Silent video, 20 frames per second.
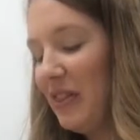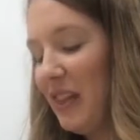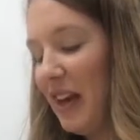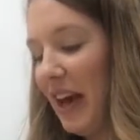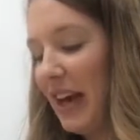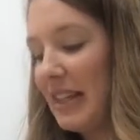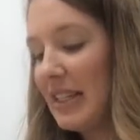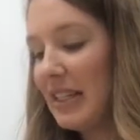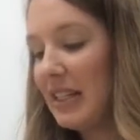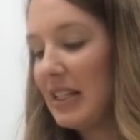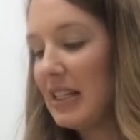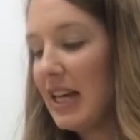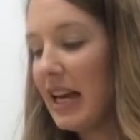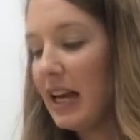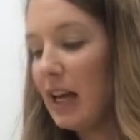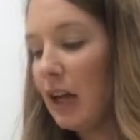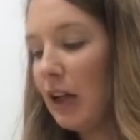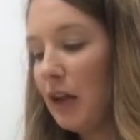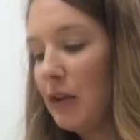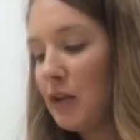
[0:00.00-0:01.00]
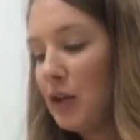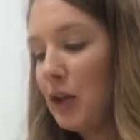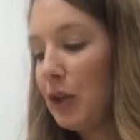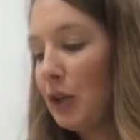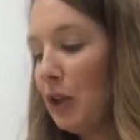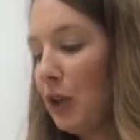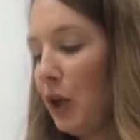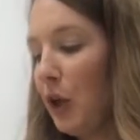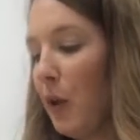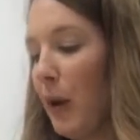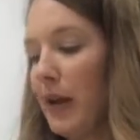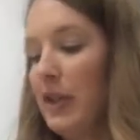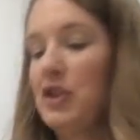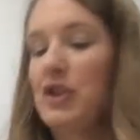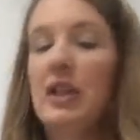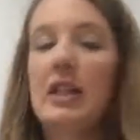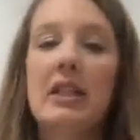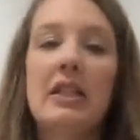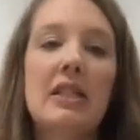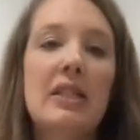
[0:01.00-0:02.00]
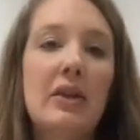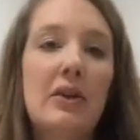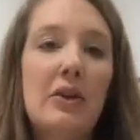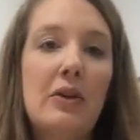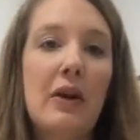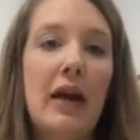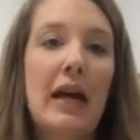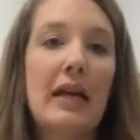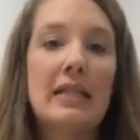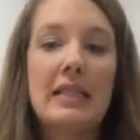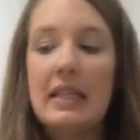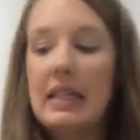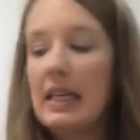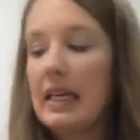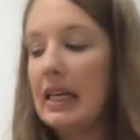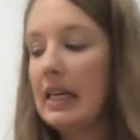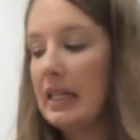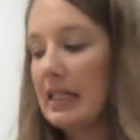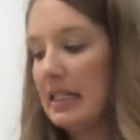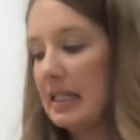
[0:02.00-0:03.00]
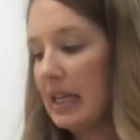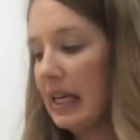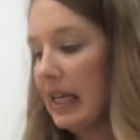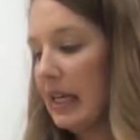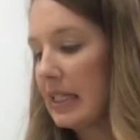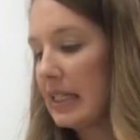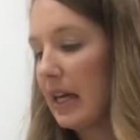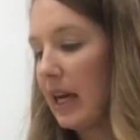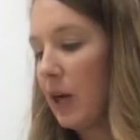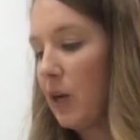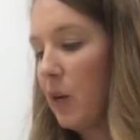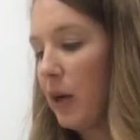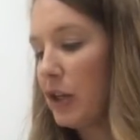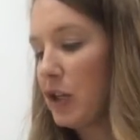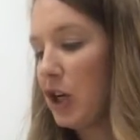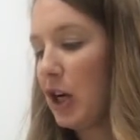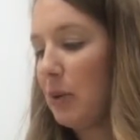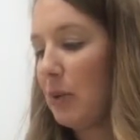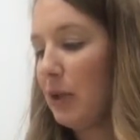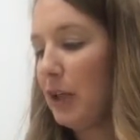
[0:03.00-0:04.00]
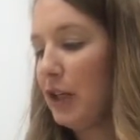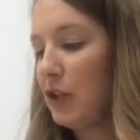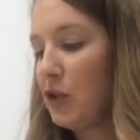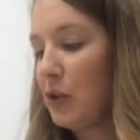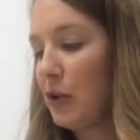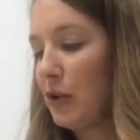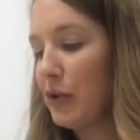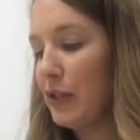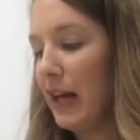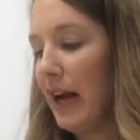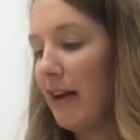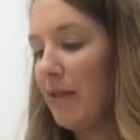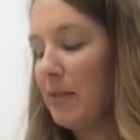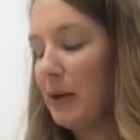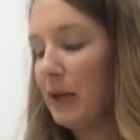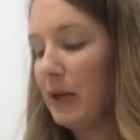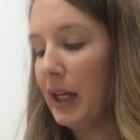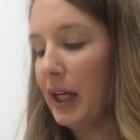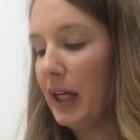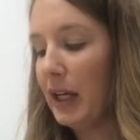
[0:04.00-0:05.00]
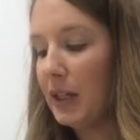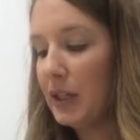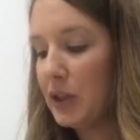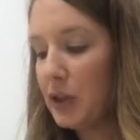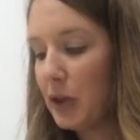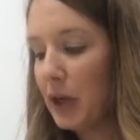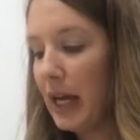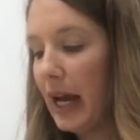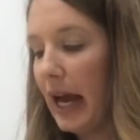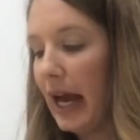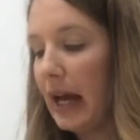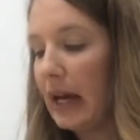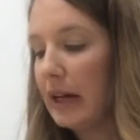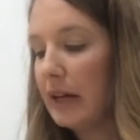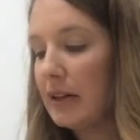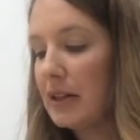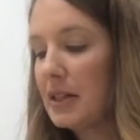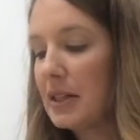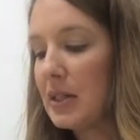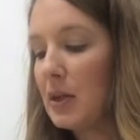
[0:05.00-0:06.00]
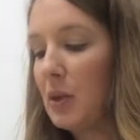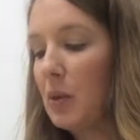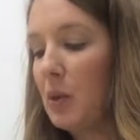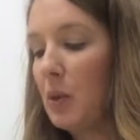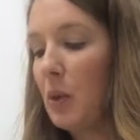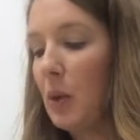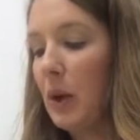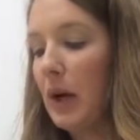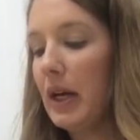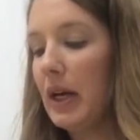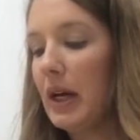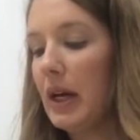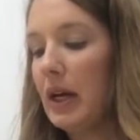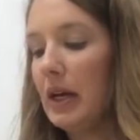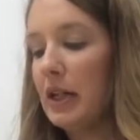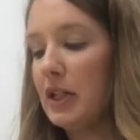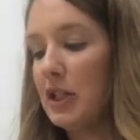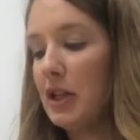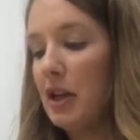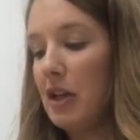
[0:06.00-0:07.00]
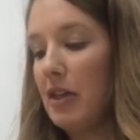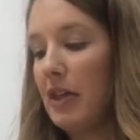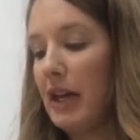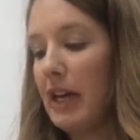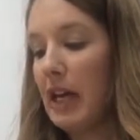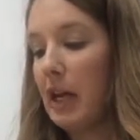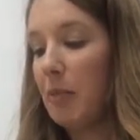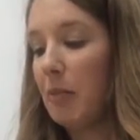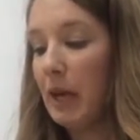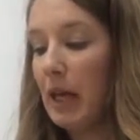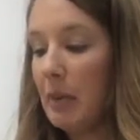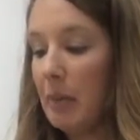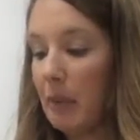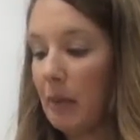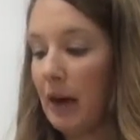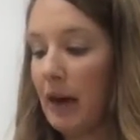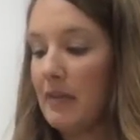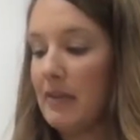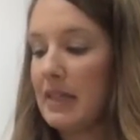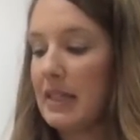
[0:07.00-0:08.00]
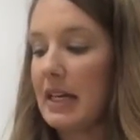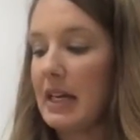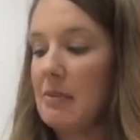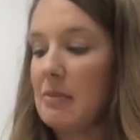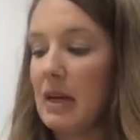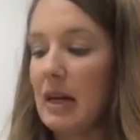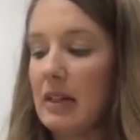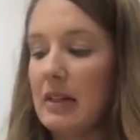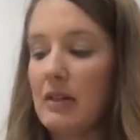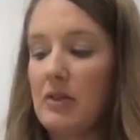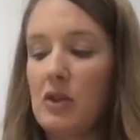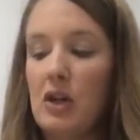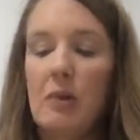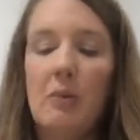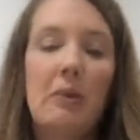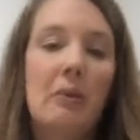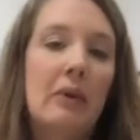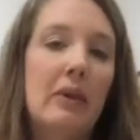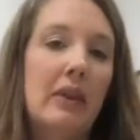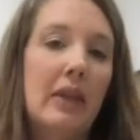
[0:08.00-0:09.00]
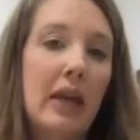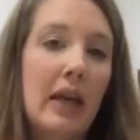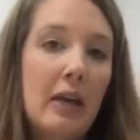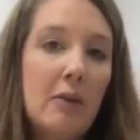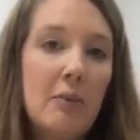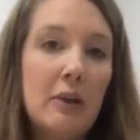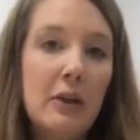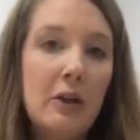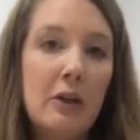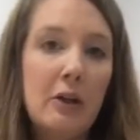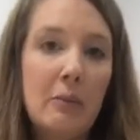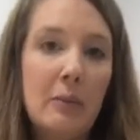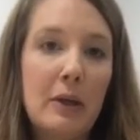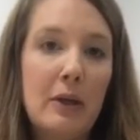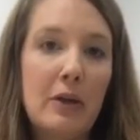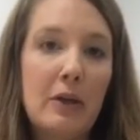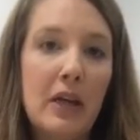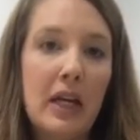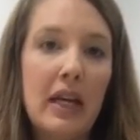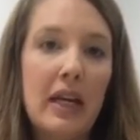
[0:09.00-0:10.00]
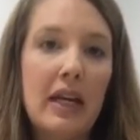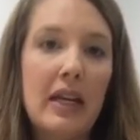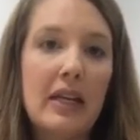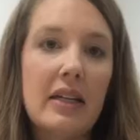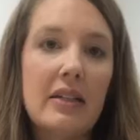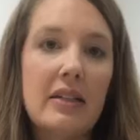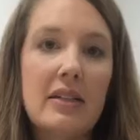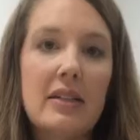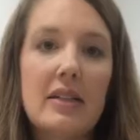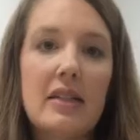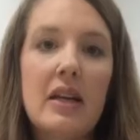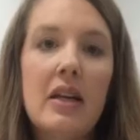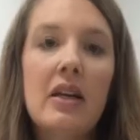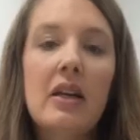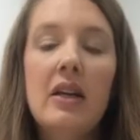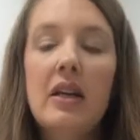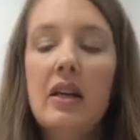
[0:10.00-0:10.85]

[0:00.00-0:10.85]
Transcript: It has the take a closer look question. So you'll ask the kids things like, what trouble did George have building his tree house? What do you think people have the same kinds of trouble when they build buildings?